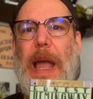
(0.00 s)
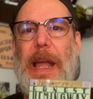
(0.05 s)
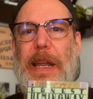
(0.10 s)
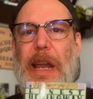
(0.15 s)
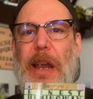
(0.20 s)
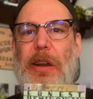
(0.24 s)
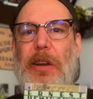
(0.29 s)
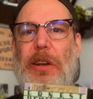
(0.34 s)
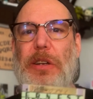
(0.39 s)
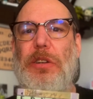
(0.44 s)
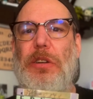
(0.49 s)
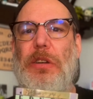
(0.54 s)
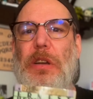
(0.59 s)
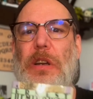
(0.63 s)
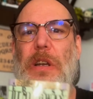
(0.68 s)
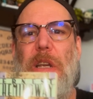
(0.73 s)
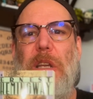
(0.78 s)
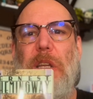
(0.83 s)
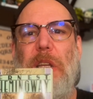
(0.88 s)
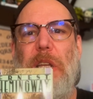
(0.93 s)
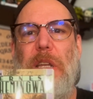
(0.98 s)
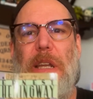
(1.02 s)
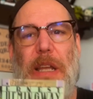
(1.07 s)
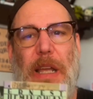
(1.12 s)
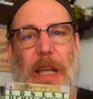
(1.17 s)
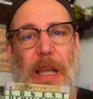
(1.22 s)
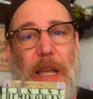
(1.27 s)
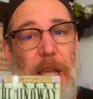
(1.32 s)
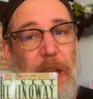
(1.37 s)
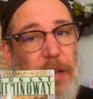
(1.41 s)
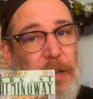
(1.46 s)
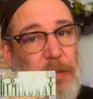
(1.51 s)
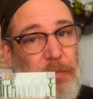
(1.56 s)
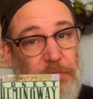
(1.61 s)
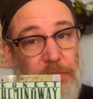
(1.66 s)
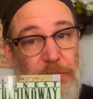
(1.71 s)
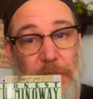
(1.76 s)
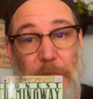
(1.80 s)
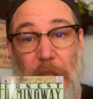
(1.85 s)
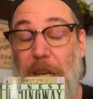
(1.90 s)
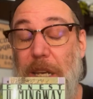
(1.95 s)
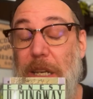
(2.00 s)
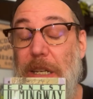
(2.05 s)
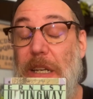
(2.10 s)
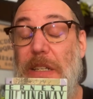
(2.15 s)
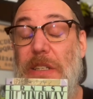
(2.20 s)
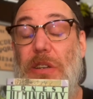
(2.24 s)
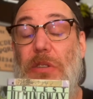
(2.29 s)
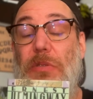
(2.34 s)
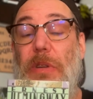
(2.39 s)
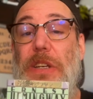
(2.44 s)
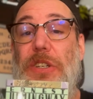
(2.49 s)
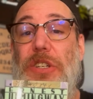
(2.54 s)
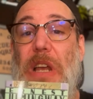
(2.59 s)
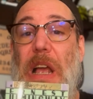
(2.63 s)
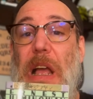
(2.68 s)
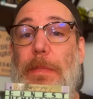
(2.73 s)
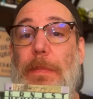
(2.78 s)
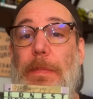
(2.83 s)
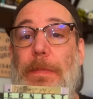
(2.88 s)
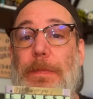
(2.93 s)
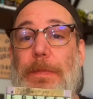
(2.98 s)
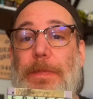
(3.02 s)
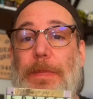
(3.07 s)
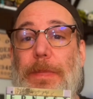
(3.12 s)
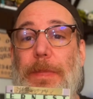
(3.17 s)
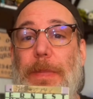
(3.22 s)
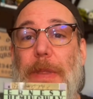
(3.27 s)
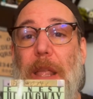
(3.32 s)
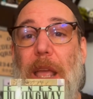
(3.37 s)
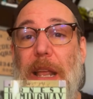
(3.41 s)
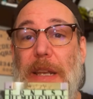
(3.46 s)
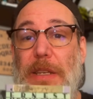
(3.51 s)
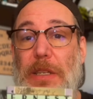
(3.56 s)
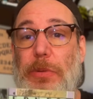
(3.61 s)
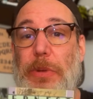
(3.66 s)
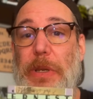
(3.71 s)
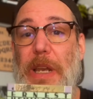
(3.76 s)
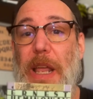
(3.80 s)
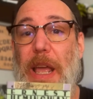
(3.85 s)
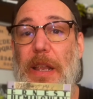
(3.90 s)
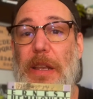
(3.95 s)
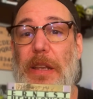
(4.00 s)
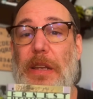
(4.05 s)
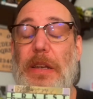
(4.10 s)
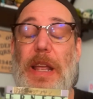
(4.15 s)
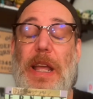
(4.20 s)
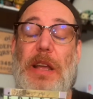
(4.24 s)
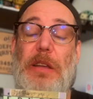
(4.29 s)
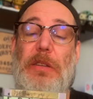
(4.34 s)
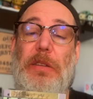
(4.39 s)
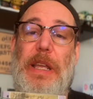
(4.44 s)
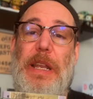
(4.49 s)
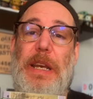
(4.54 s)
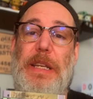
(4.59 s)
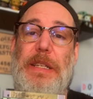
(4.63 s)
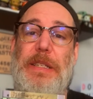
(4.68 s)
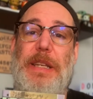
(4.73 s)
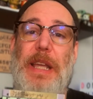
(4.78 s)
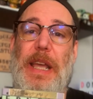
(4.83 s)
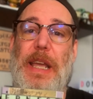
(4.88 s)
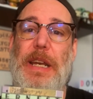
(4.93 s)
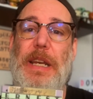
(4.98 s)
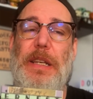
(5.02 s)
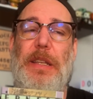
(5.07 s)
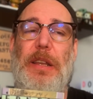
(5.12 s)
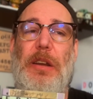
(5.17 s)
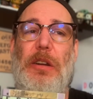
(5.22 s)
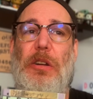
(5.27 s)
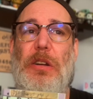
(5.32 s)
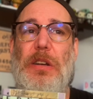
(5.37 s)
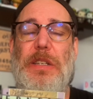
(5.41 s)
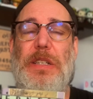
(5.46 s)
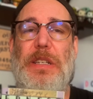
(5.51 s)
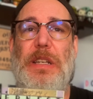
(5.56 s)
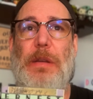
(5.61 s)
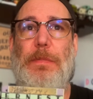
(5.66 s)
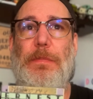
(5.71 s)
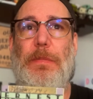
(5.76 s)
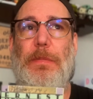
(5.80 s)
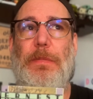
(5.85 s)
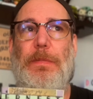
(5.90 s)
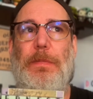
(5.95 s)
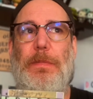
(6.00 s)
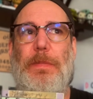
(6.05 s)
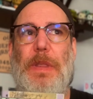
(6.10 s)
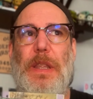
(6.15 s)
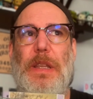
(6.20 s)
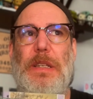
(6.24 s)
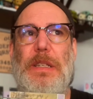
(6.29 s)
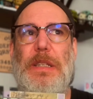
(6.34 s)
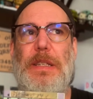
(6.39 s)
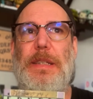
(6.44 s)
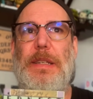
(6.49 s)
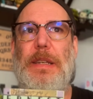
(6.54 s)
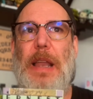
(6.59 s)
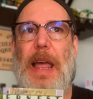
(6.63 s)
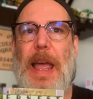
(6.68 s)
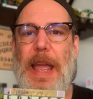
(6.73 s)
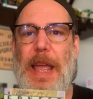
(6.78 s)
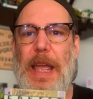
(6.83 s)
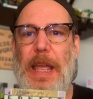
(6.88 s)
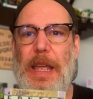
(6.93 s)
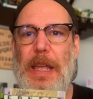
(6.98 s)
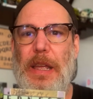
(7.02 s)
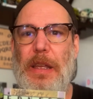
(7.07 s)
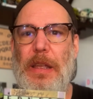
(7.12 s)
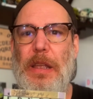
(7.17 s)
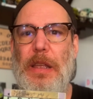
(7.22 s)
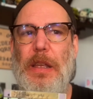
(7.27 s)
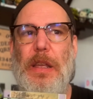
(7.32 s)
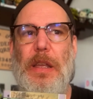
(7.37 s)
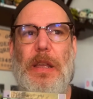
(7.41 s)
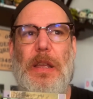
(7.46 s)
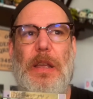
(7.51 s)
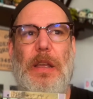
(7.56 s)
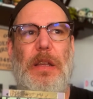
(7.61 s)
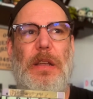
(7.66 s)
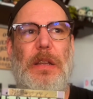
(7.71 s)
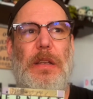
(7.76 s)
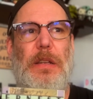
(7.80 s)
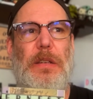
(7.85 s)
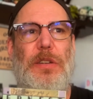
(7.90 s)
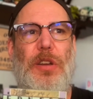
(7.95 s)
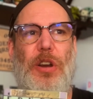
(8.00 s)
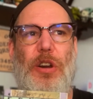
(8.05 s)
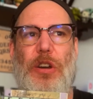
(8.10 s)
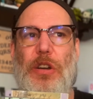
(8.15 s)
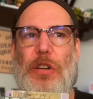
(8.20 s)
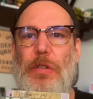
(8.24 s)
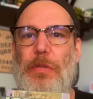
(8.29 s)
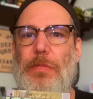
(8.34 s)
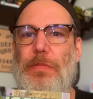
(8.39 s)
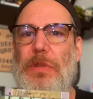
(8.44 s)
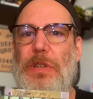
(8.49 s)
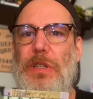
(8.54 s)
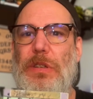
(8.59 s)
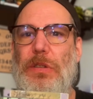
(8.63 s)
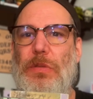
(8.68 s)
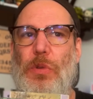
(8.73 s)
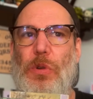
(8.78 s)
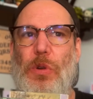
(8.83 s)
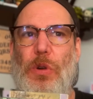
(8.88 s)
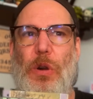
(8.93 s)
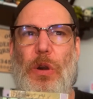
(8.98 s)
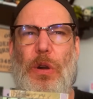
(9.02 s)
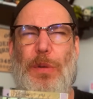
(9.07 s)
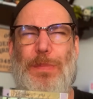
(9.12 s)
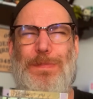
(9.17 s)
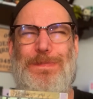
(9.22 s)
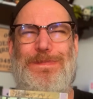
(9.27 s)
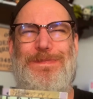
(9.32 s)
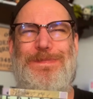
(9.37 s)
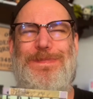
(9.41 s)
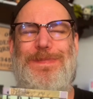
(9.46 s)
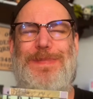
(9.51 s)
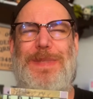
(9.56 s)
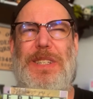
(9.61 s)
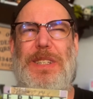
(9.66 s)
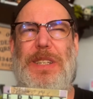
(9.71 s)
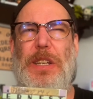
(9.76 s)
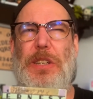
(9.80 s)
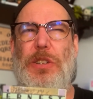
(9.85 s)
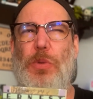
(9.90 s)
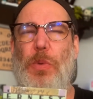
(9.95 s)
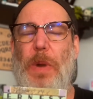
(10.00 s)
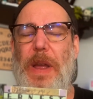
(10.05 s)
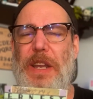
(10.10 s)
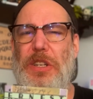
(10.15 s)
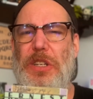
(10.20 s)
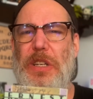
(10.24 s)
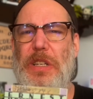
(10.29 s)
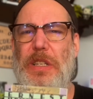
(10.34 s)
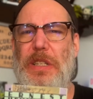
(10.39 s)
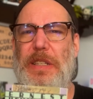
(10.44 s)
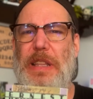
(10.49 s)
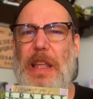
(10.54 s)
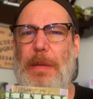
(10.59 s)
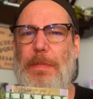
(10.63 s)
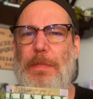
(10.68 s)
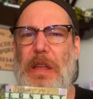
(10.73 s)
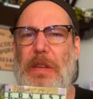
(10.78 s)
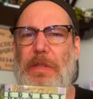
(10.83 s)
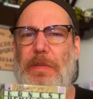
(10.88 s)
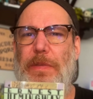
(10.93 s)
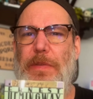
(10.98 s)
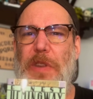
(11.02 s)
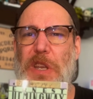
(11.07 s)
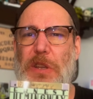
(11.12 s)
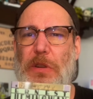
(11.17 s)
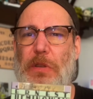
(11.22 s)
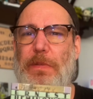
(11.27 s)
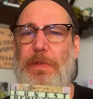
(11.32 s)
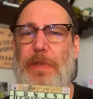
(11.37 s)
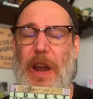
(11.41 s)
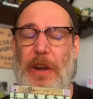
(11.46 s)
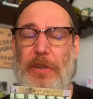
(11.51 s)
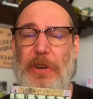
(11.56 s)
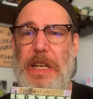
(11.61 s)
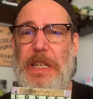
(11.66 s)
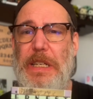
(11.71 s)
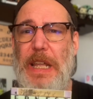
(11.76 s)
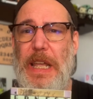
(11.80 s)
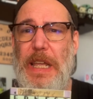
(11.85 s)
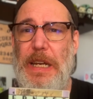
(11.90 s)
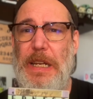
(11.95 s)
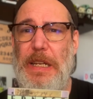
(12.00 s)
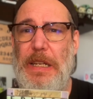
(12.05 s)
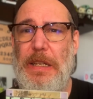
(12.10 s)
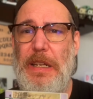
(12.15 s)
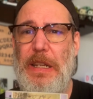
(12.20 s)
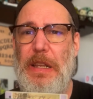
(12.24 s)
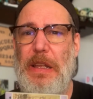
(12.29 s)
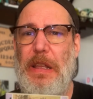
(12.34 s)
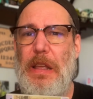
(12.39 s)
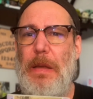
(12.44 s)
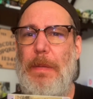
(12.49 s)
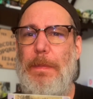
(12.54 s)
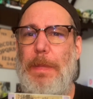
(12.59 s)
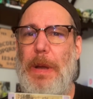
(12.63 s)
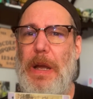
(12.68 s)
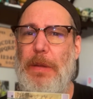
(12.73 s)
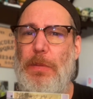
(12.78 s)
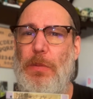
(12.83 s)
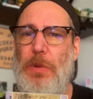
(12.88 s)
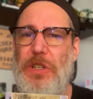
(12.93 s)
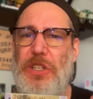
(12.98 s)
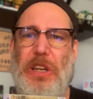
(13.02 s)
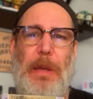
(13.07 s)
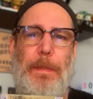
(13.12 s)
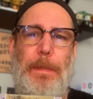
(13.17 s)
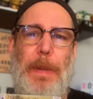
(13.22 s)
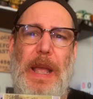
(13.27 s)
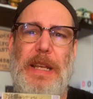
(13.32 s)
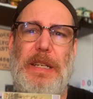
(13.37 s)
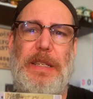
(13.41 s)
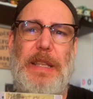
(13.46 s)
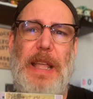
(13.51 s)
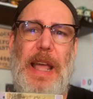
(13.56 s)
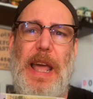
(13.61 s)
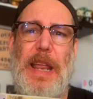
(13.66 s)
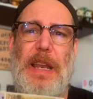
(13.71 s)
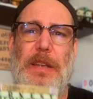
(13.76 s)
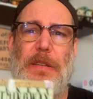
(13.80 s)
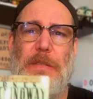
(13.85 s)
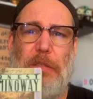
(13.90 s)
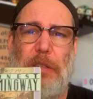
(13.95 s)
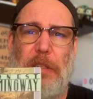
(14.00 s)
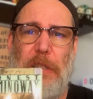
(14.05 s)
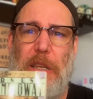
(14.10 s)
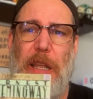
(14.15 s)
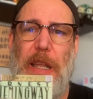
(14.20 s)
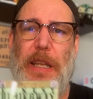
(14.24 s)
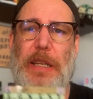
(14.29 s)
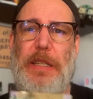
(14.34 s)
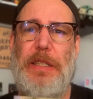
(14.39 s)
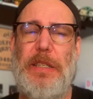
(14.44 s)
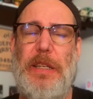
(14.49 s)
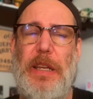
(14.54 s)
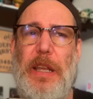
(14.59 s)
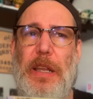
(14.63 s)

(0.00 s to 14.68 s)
character. And he does a great job at doing that. Now, it is dated. There are some slang terms or situations that might feel very dated, but once you get past that, it's